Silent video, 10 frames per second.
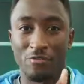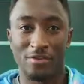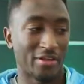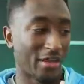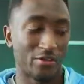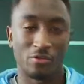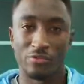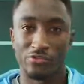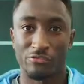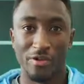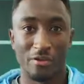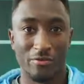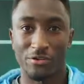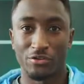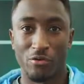rectangle, screen,
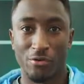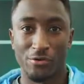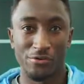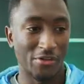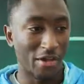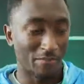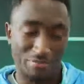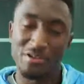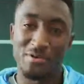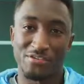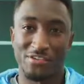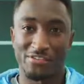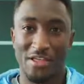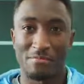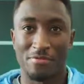rounded corners, pretty much the
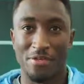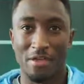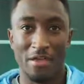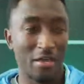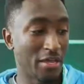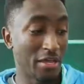same thing.